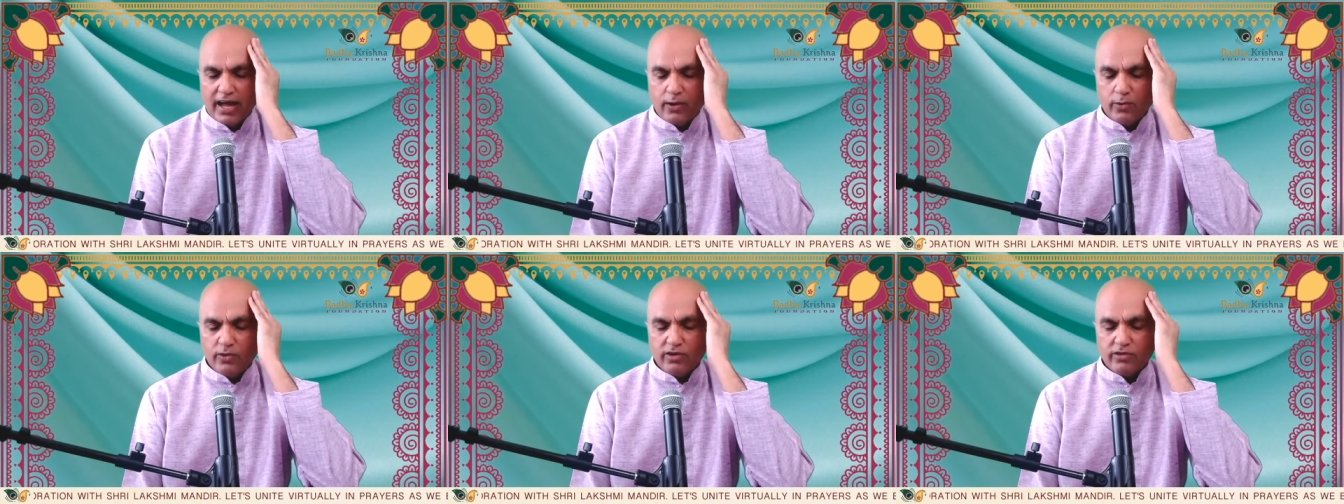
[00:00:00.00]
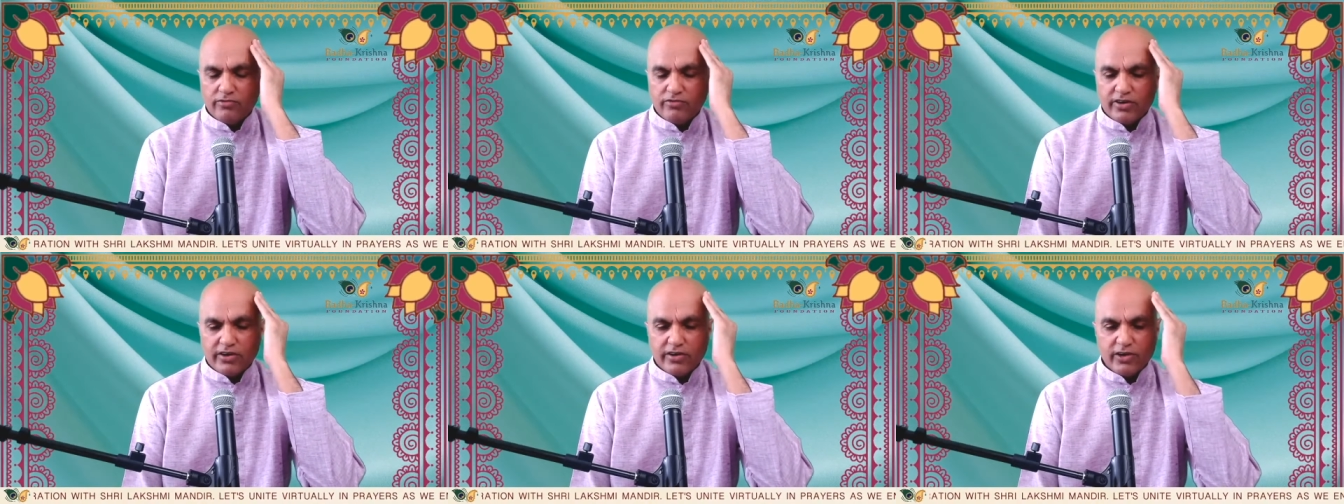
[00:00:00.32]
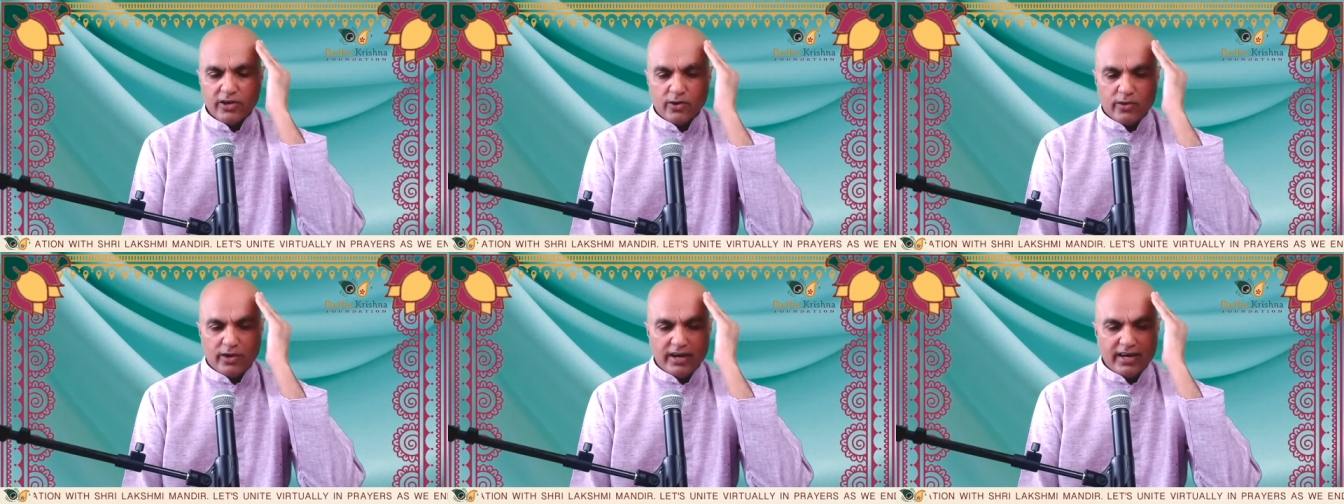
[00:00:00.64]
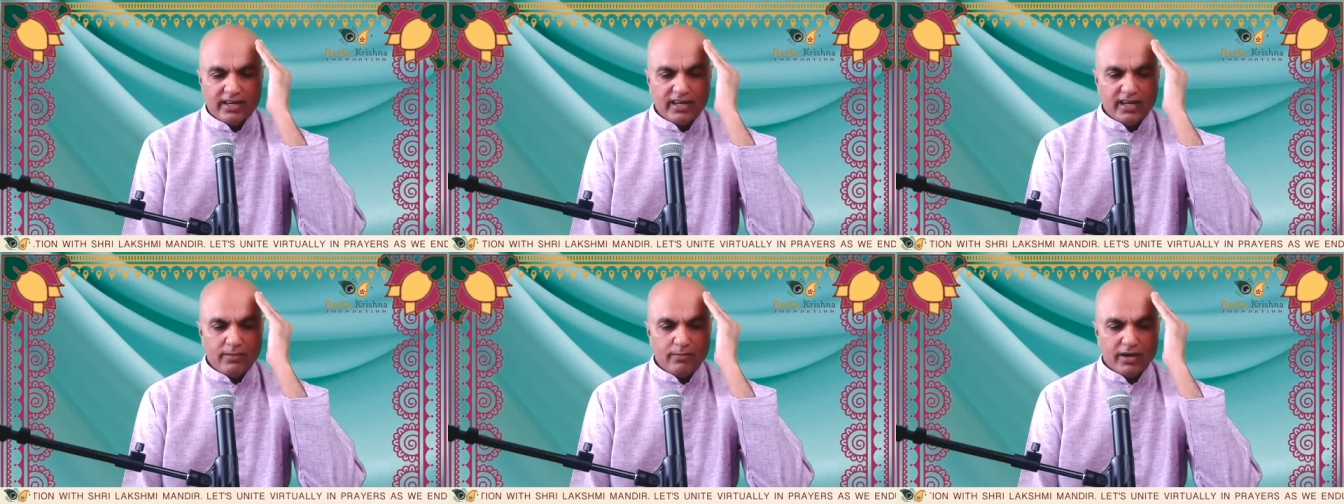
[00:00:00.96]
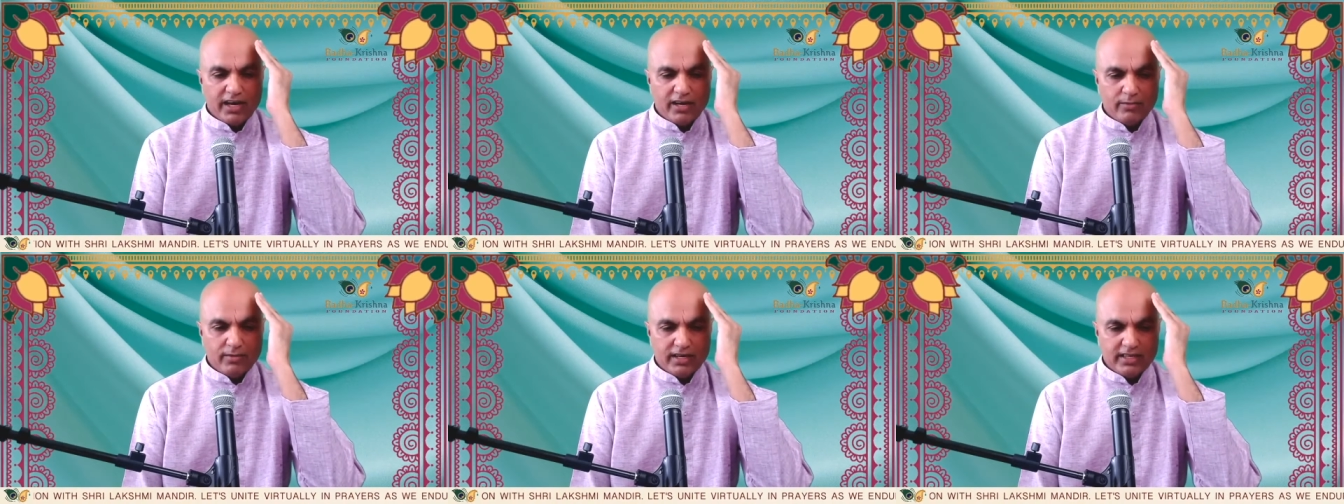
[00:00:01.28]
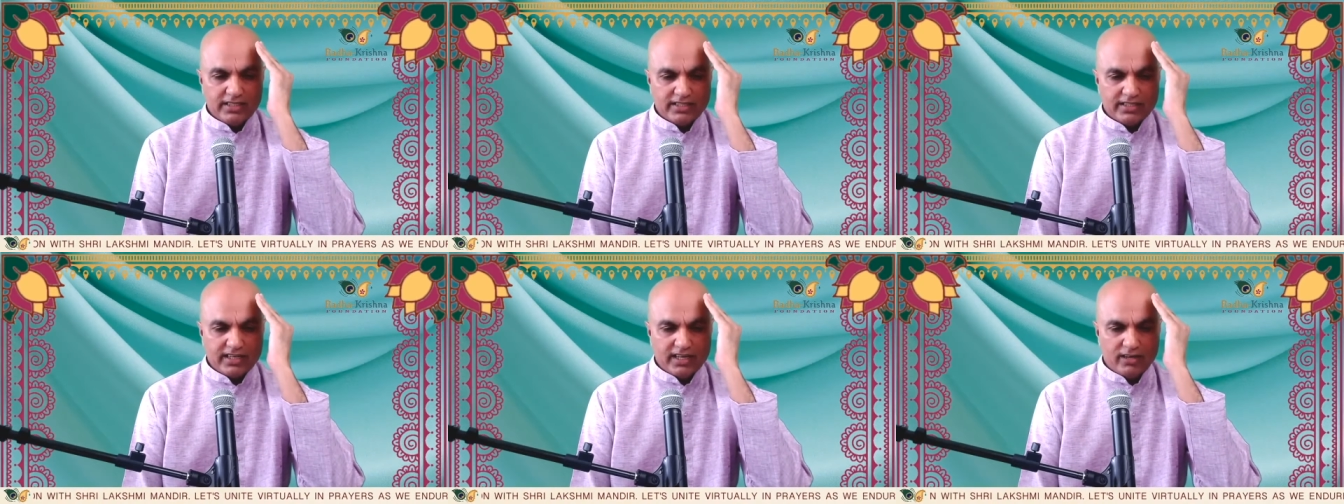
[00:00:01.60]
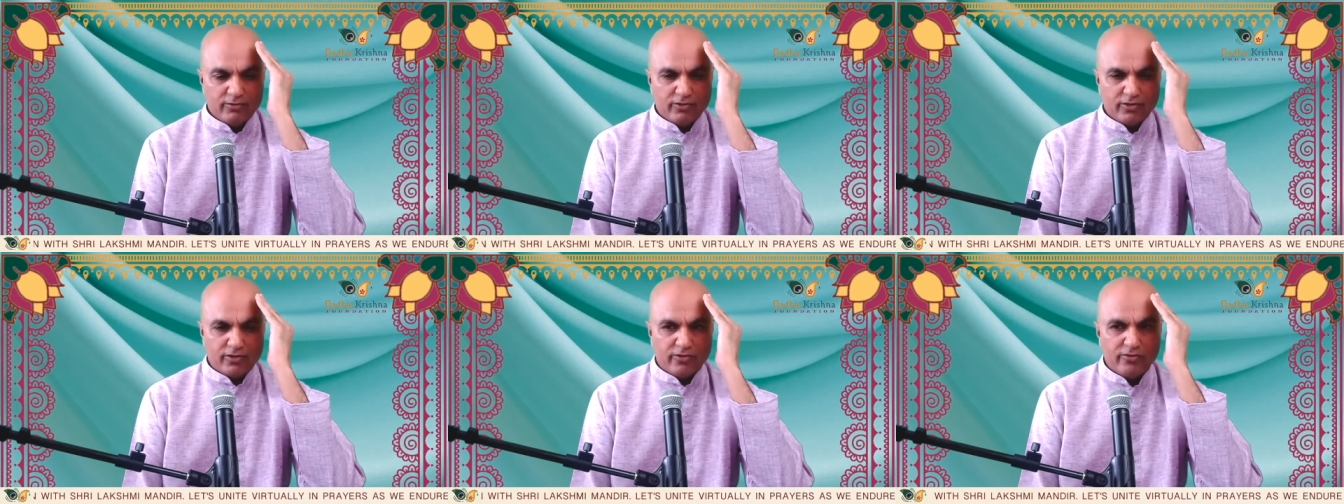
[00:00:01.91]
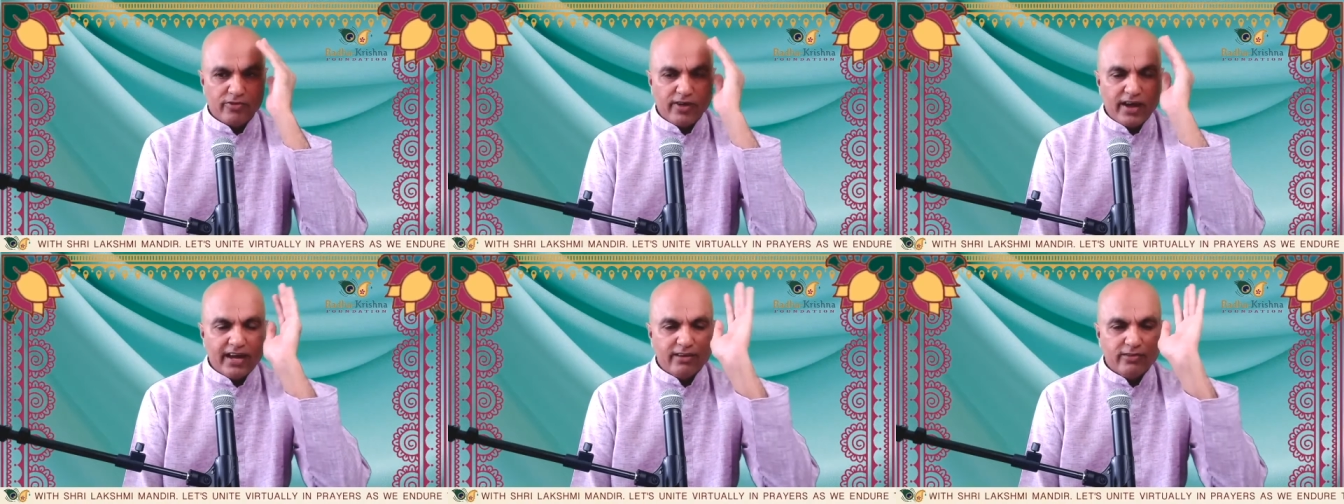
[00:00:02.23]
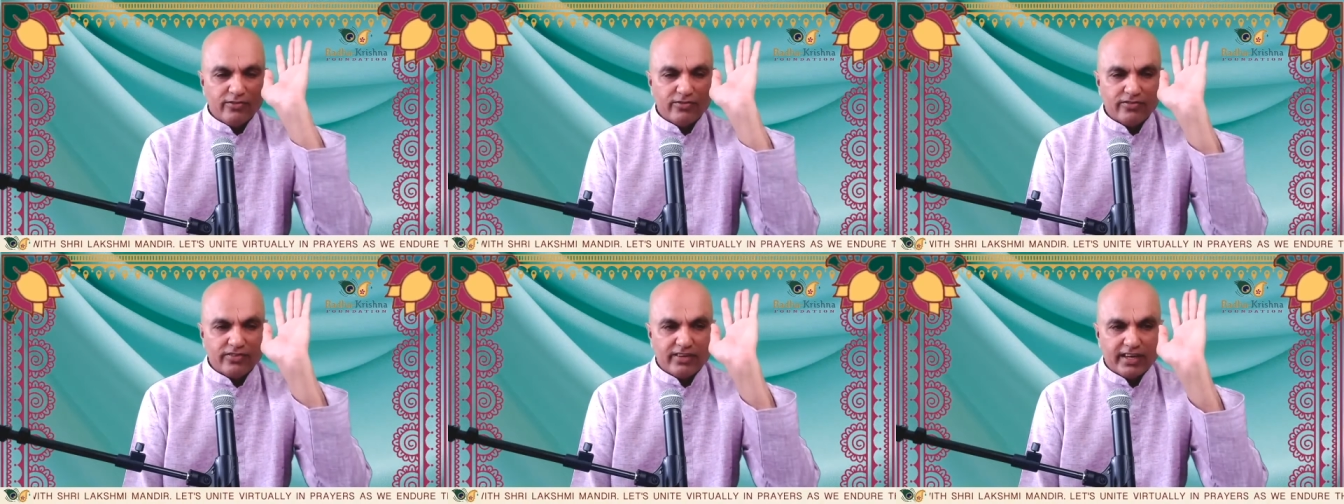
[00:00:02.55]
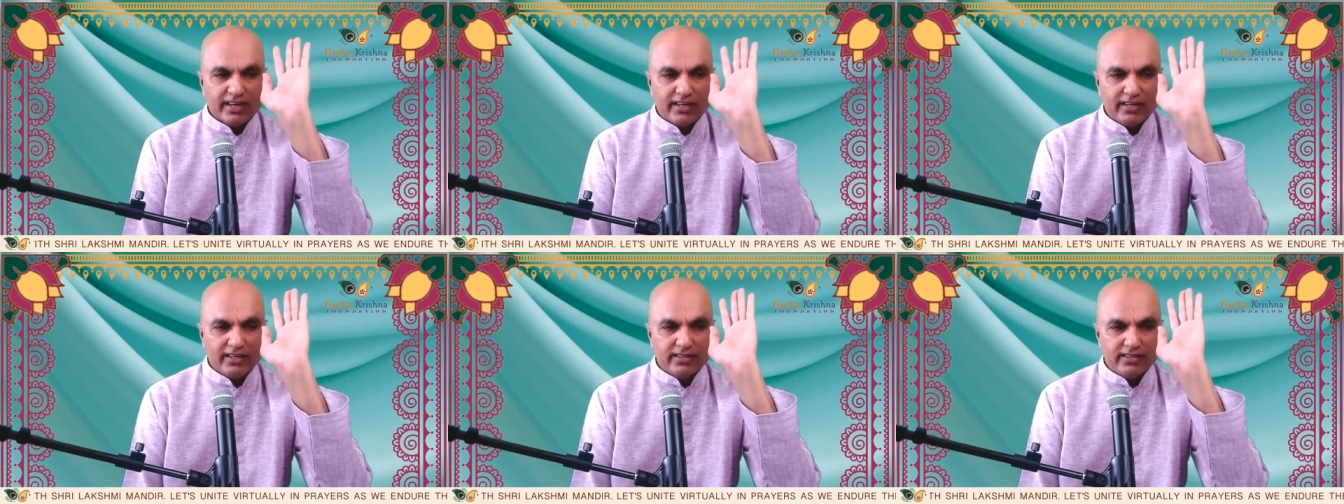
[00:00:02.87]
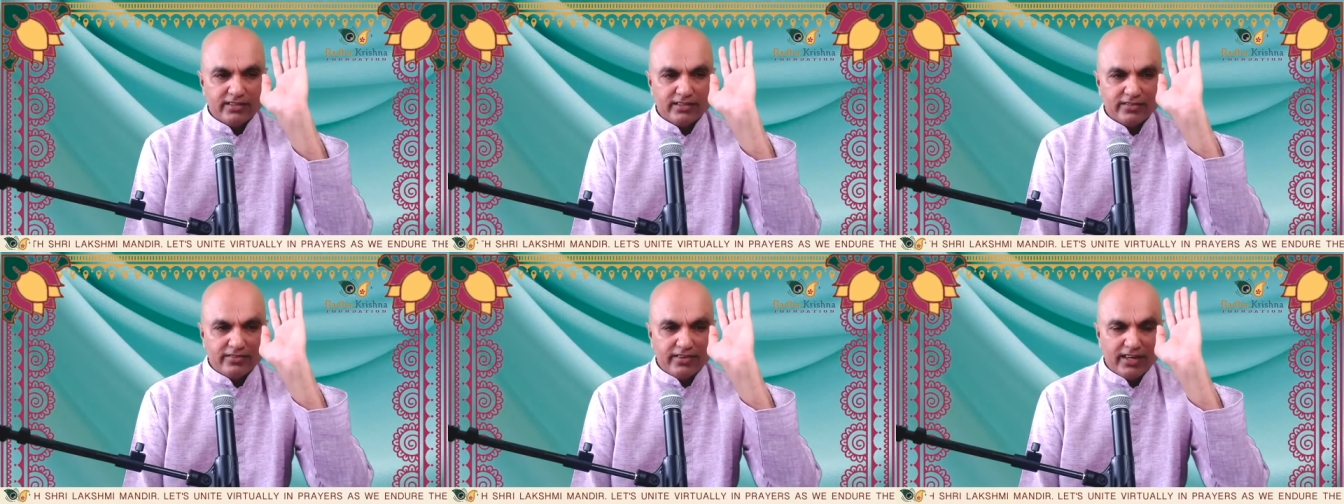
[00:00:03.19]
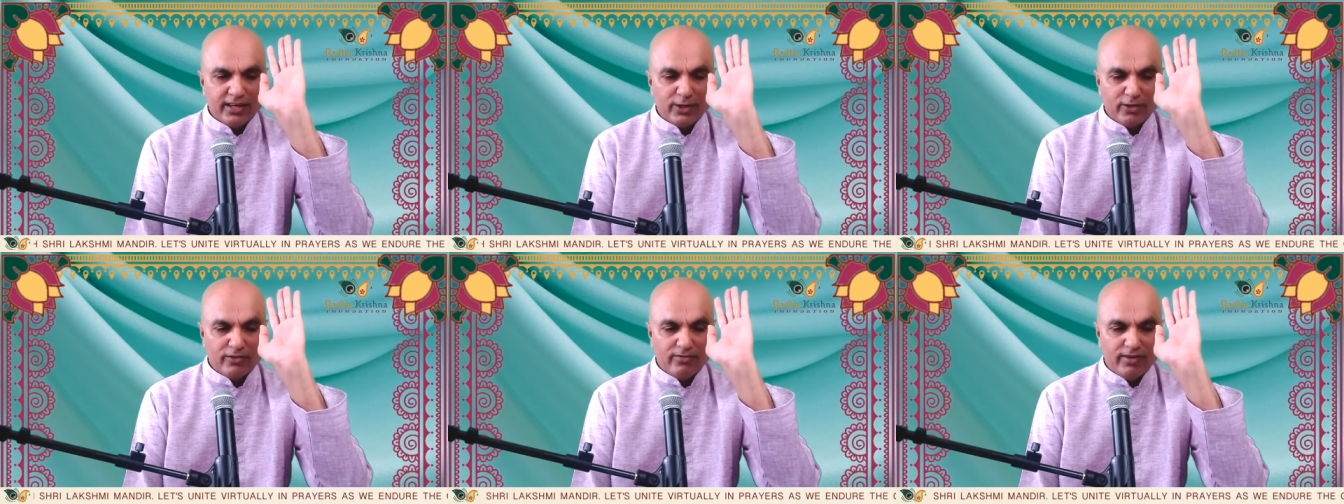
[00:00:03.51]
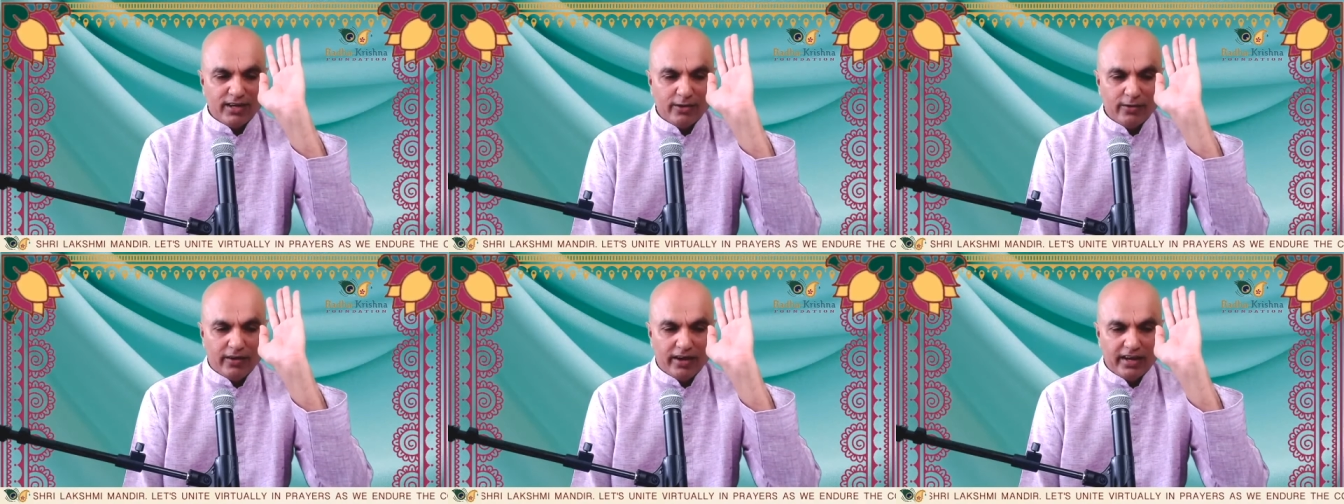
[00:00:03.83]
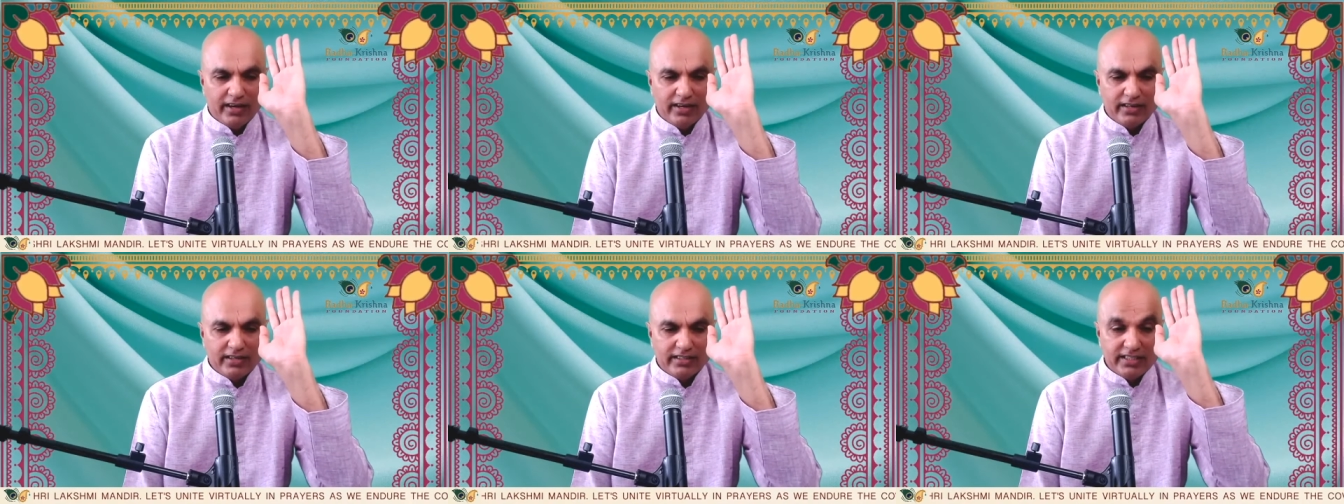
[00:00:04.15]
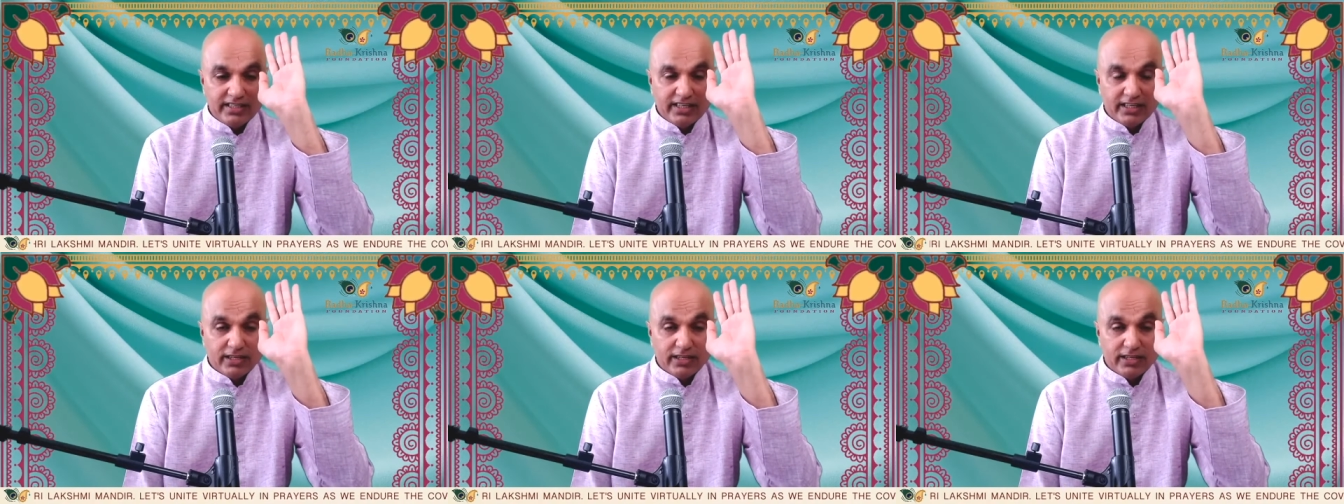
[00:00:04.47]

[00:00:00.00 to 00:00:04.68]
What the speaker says: I will very quietly by myself for 5 seconds think of Bhagavan,